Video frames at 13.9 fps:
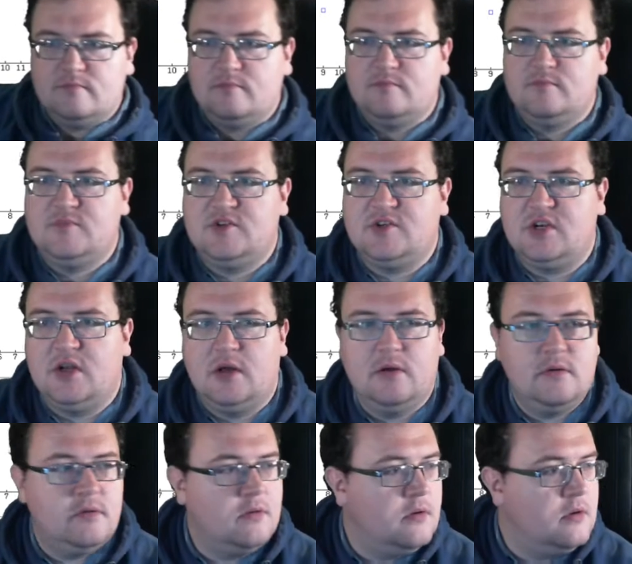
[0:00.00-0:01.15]
Just going to
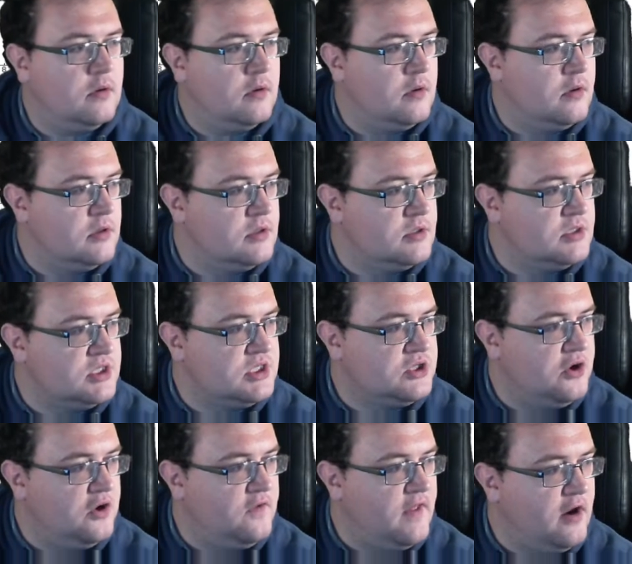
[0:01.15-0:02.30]

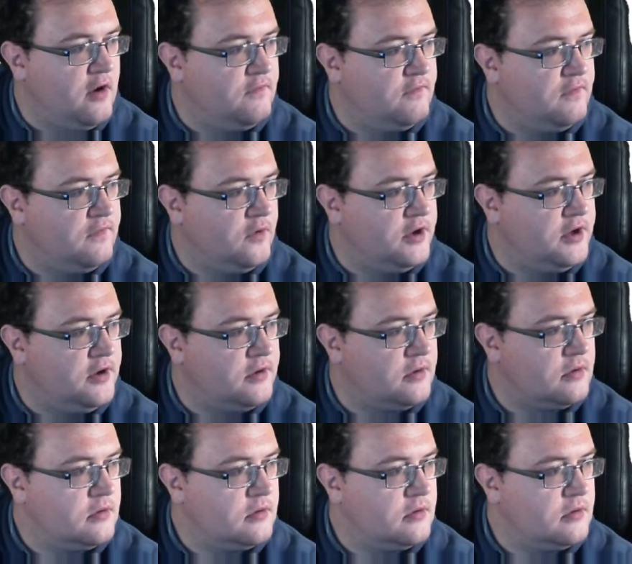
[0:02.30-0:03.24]
scoot that over for you.